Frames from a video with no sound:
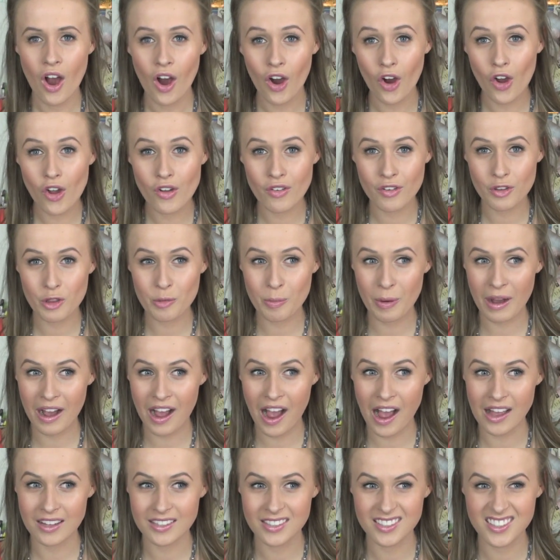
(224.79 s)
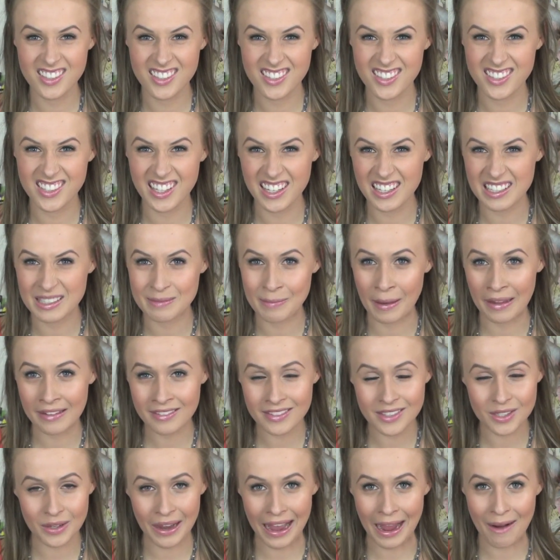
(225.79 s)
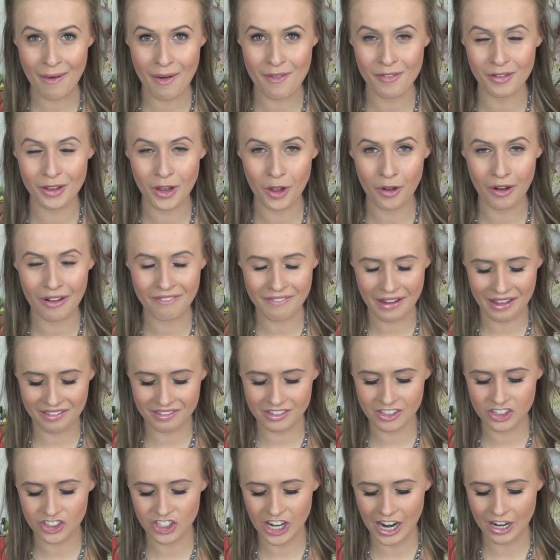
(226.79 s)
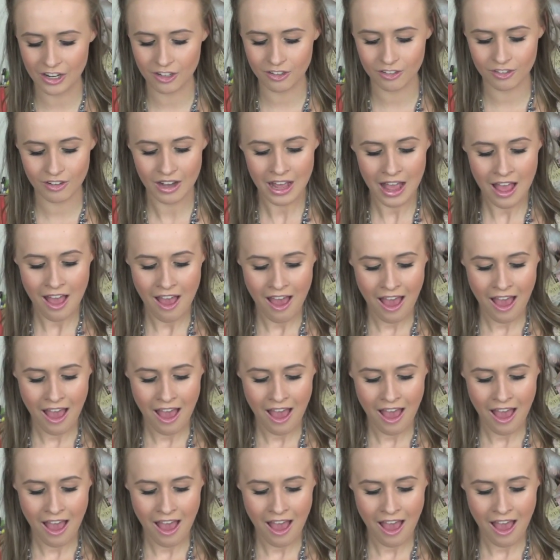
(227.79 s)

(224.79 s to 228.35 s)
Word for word: over the past six months or however long I've had this channel